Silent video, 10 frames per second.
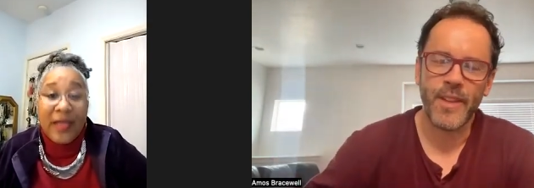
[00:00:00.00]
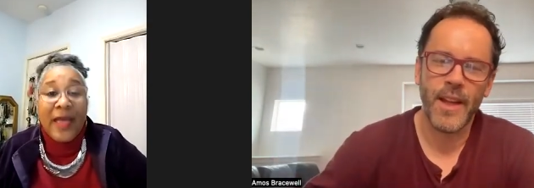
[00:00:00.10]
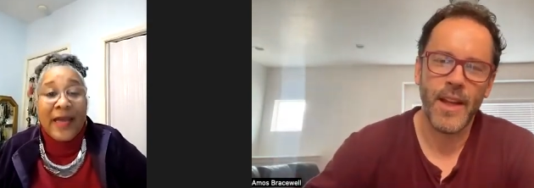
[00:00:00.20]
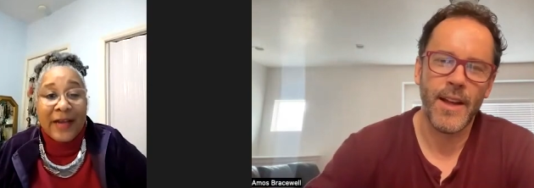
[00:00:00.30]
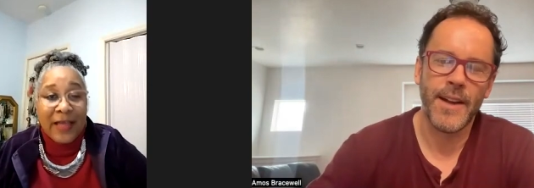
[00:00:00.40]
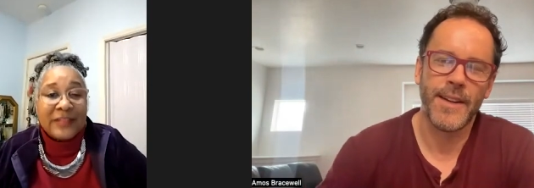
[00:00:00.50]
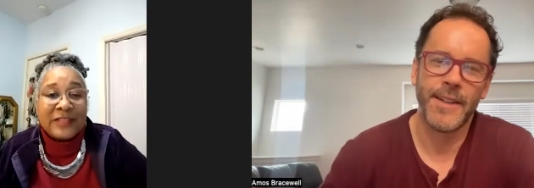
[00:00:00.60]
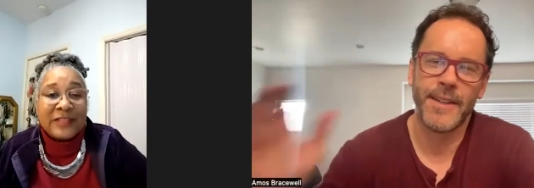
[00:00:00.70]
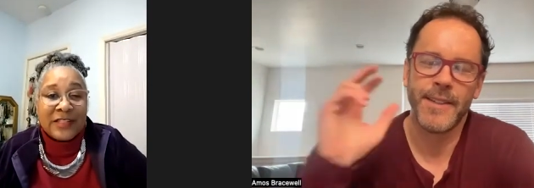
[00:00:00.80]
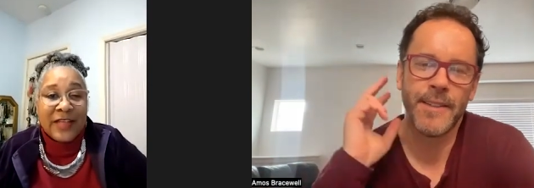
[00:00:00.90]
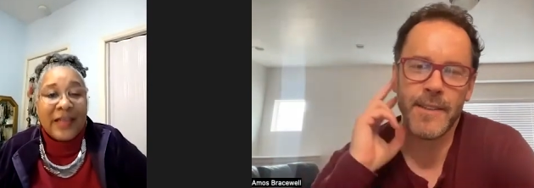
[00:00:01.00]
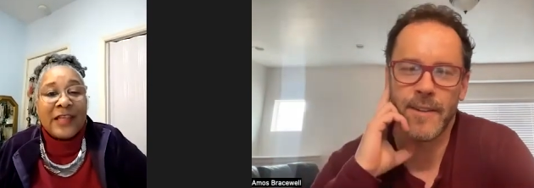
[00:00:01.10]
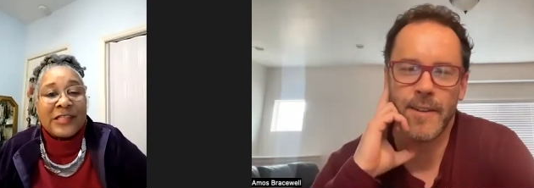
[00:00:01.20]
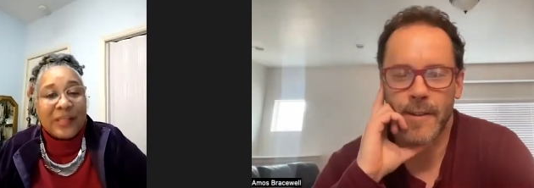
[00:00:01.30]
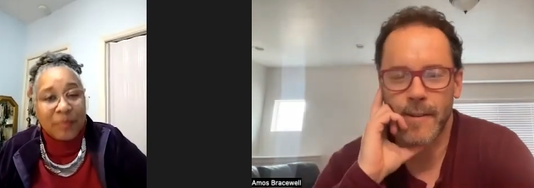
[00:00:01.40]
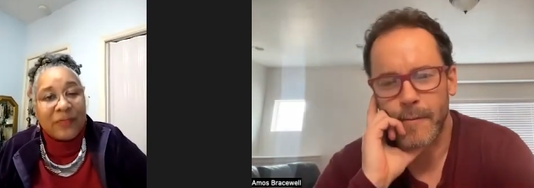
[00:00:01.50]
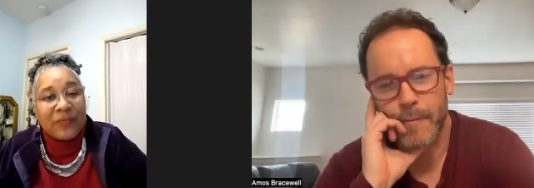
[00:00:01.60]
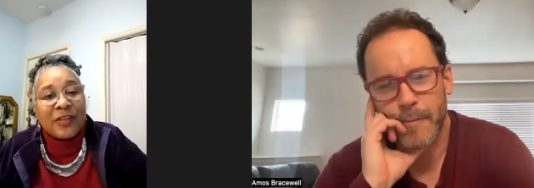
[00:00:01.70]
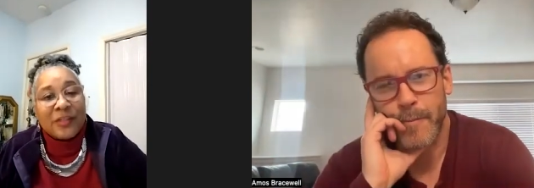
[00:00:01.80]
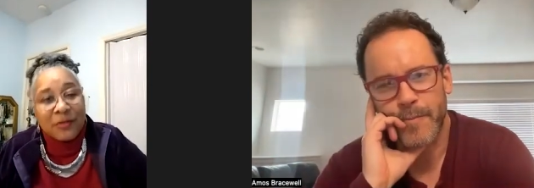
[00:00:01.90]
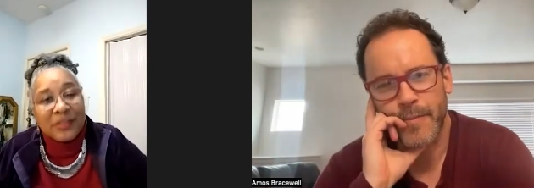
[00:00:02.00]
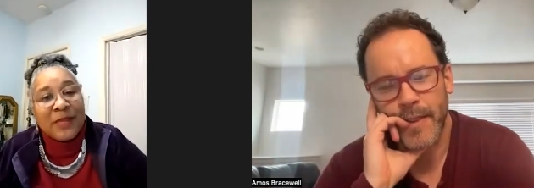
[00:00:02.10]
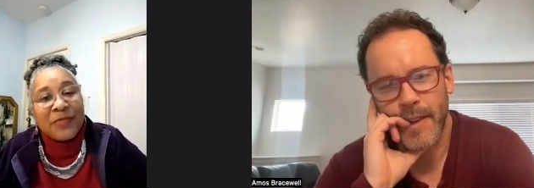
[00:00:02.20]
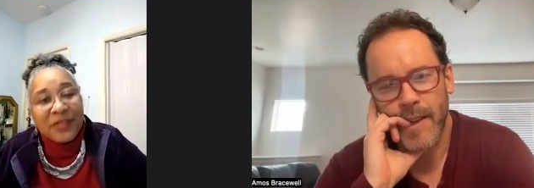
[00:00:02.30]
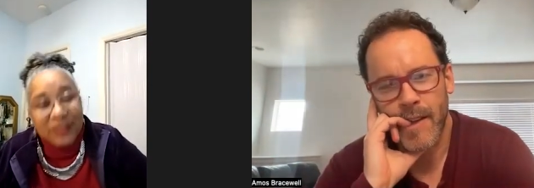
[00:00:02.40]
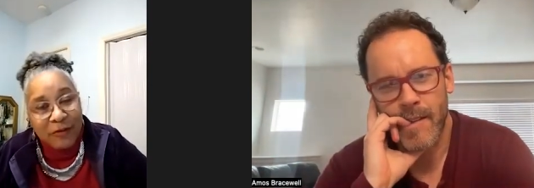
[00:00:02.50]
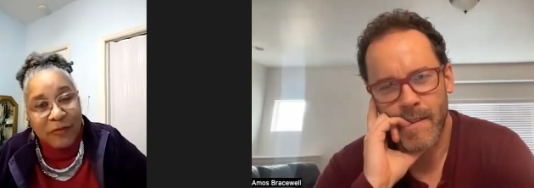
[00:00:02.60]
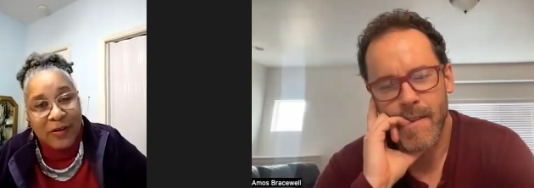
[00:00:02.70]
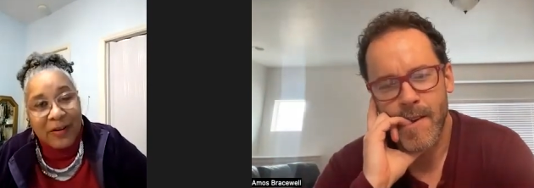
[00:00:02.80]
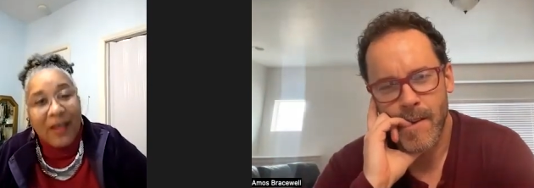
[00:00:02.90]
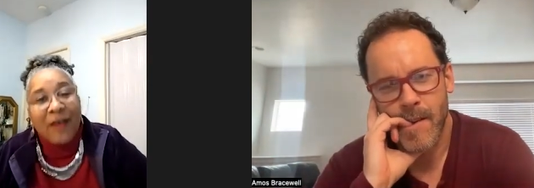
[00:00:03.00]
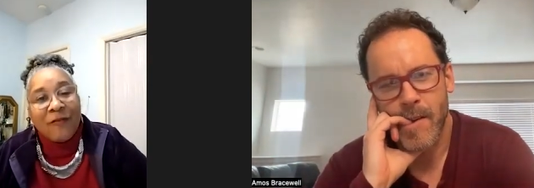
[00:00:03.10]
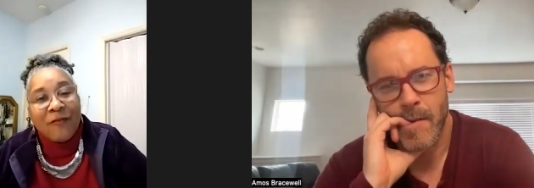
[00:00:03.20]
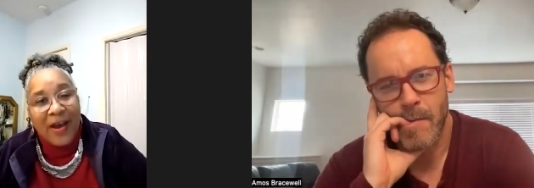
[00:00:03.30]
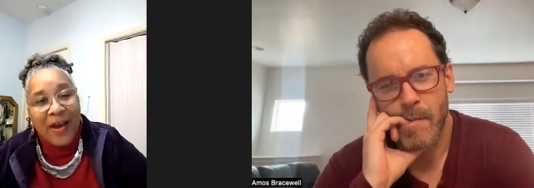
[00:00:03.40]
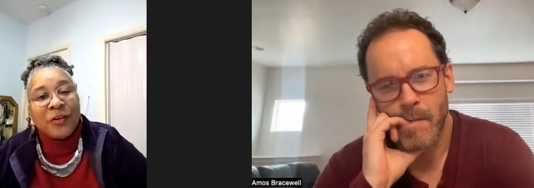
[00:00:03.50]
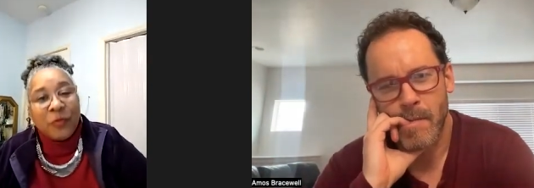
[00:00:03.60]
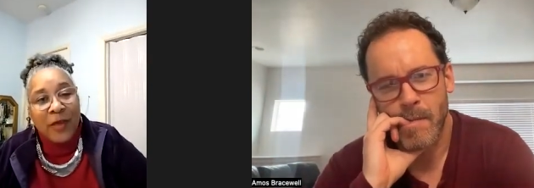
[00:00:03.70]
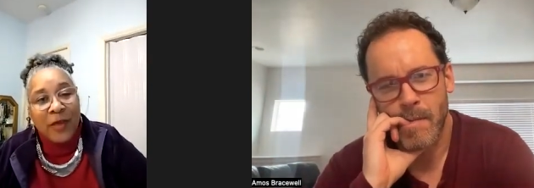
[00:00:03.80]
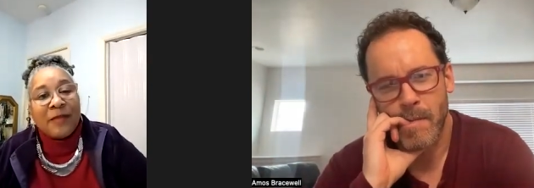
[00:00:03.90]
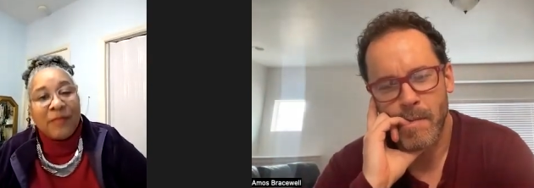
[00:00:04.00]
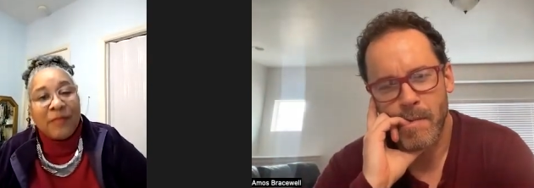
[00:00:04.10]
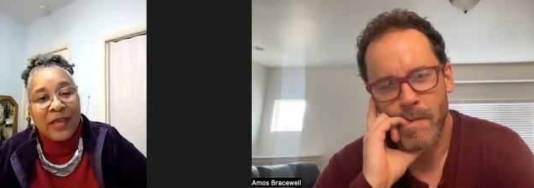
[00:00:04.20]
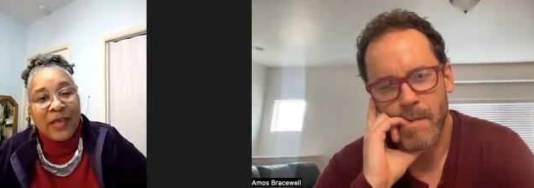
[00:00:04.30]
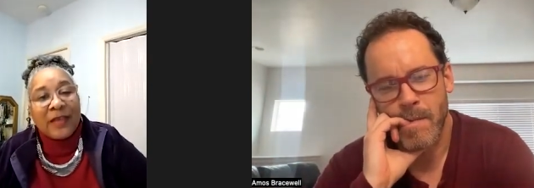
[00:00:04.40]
Speaker 1: and I instantaneously pivot and do something different. Find a way to make